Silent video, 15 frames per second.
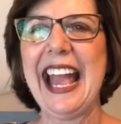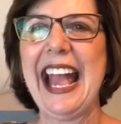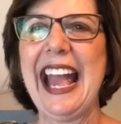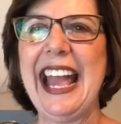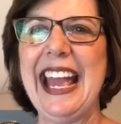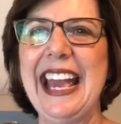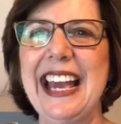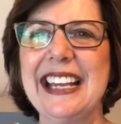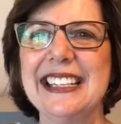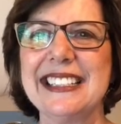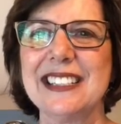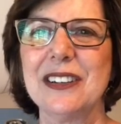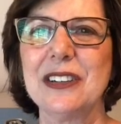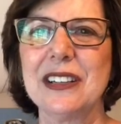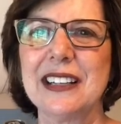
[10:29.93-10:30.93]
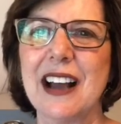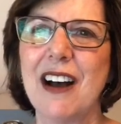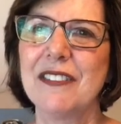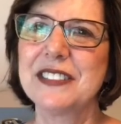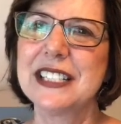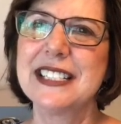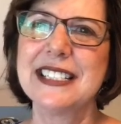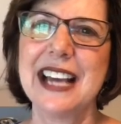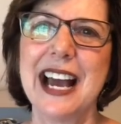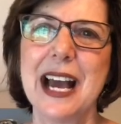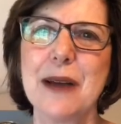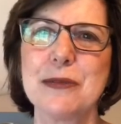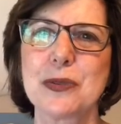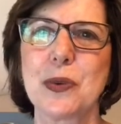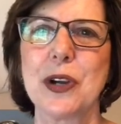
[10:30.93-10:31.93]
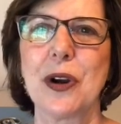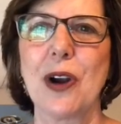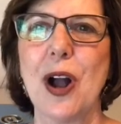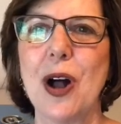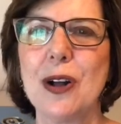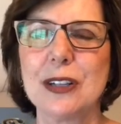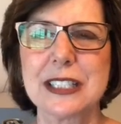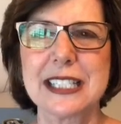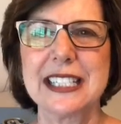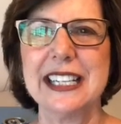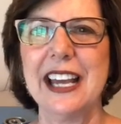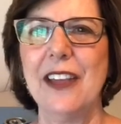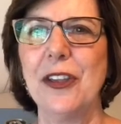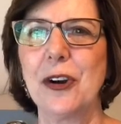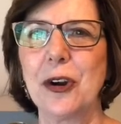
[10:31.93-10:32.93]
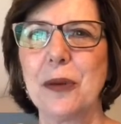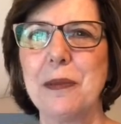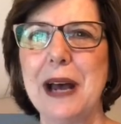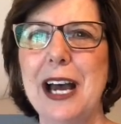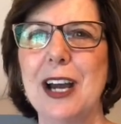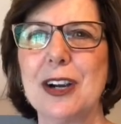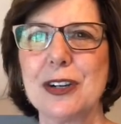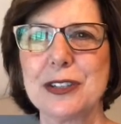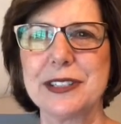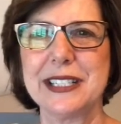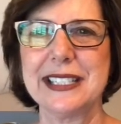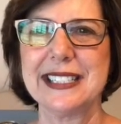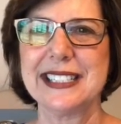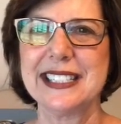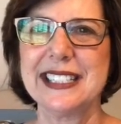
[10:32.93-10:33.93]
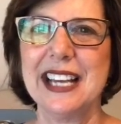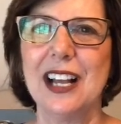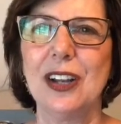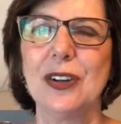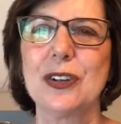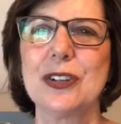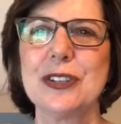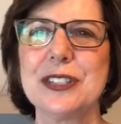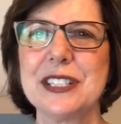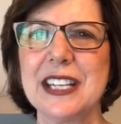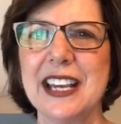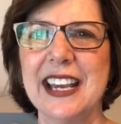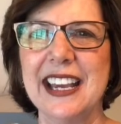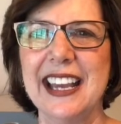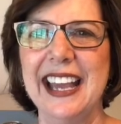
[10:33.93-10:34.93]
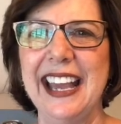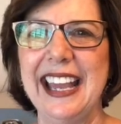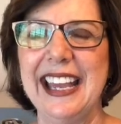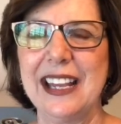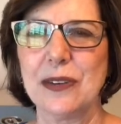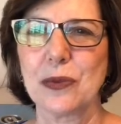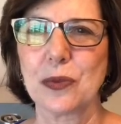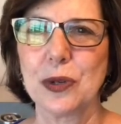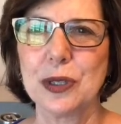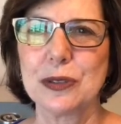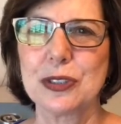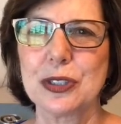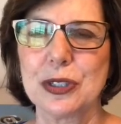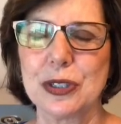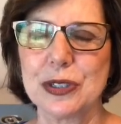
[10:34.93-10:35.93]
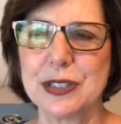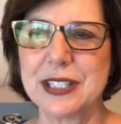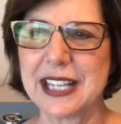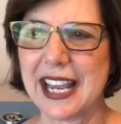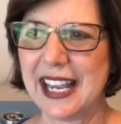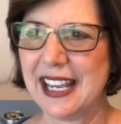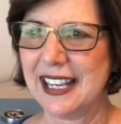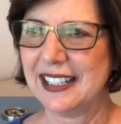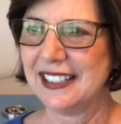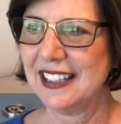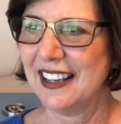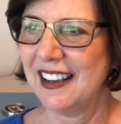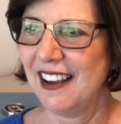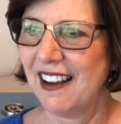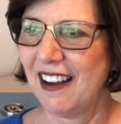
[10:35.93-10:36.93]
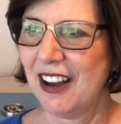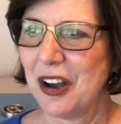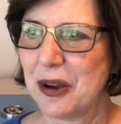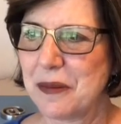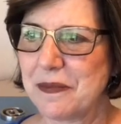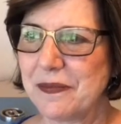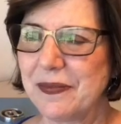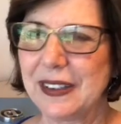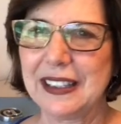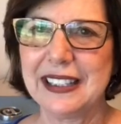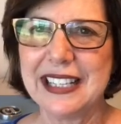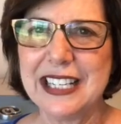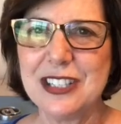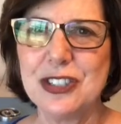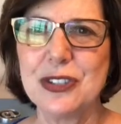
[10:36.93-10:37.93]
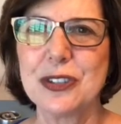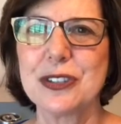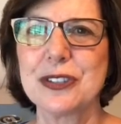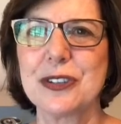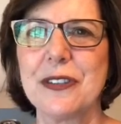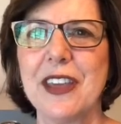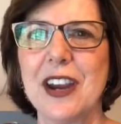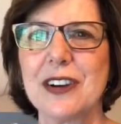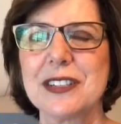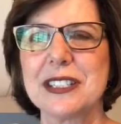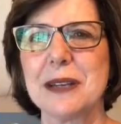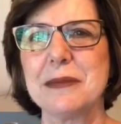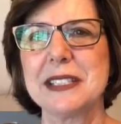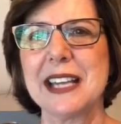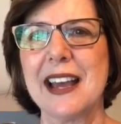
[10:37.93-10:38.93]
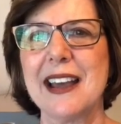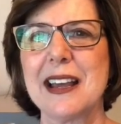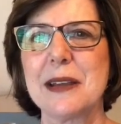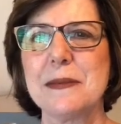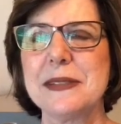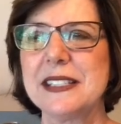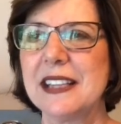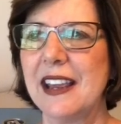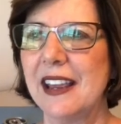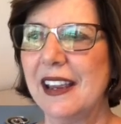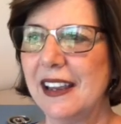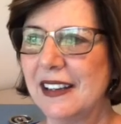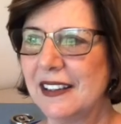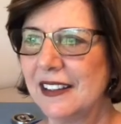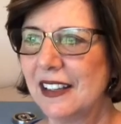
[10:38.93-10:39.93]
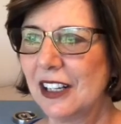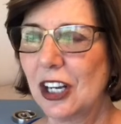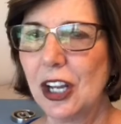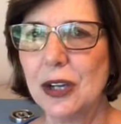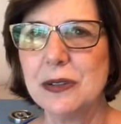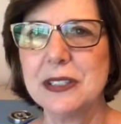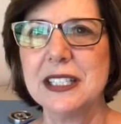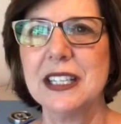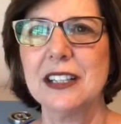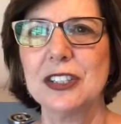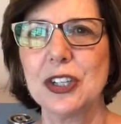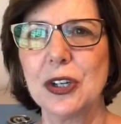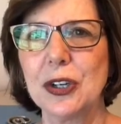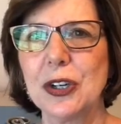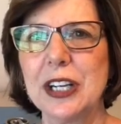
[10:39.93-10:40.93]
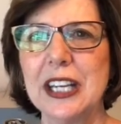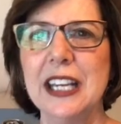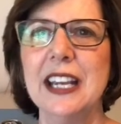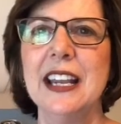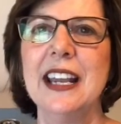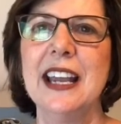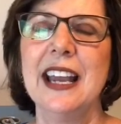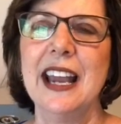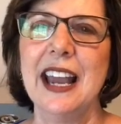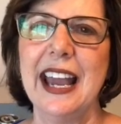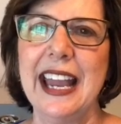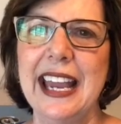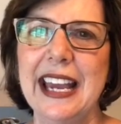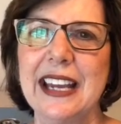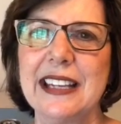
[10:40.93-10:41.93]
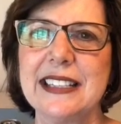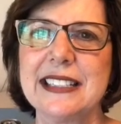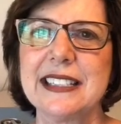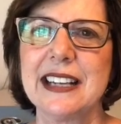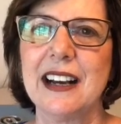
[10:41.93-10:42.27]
and oftentimes we are all together, buyers and sellers and realtors, and lenders are there sometimes, and the closing attorney, and